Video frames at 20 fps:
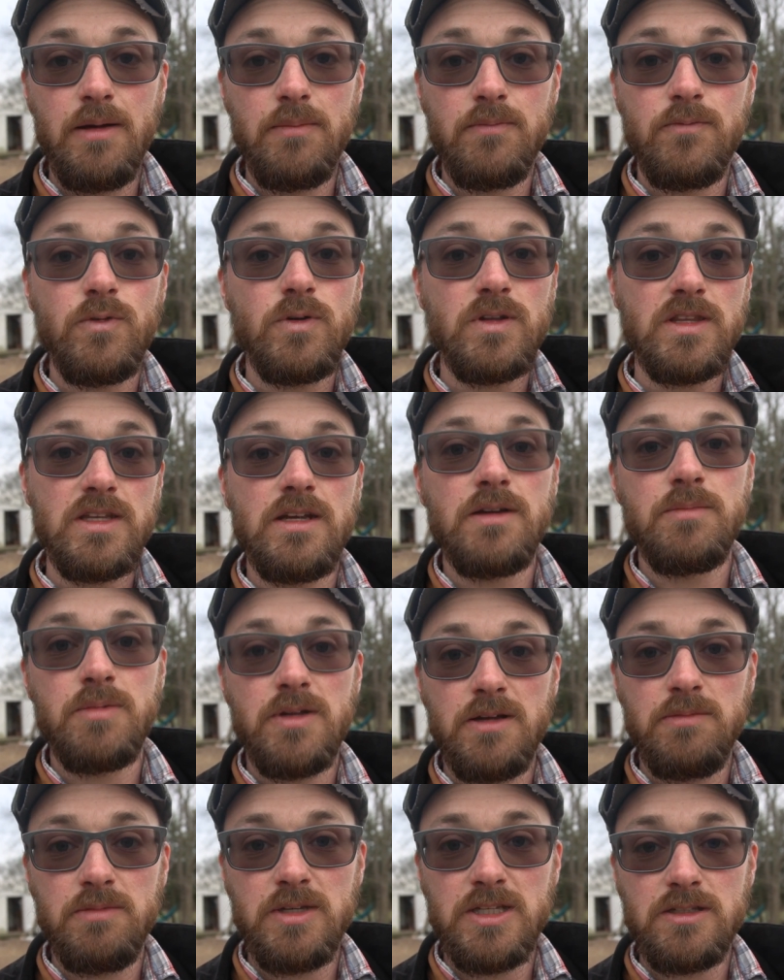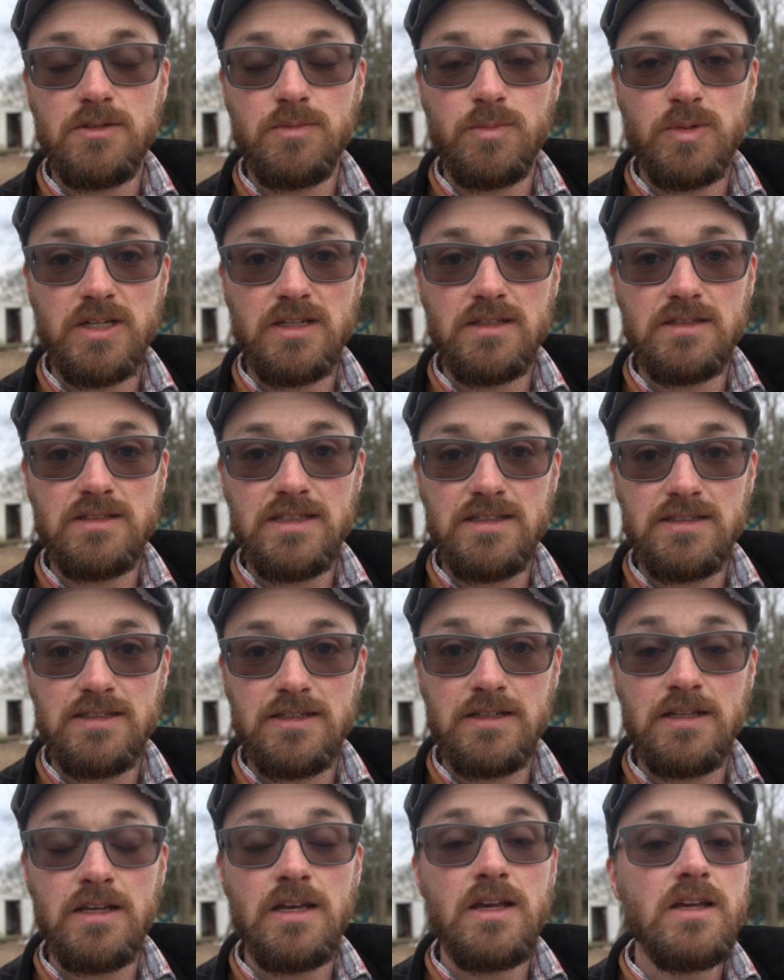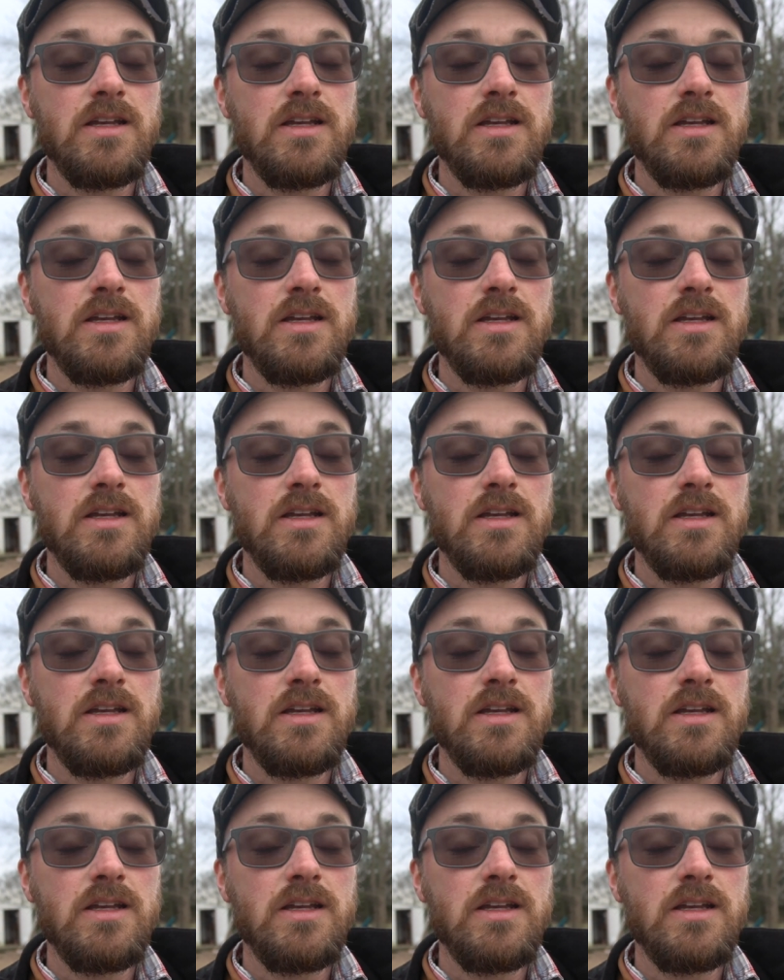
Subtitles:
for the upcoming spring season.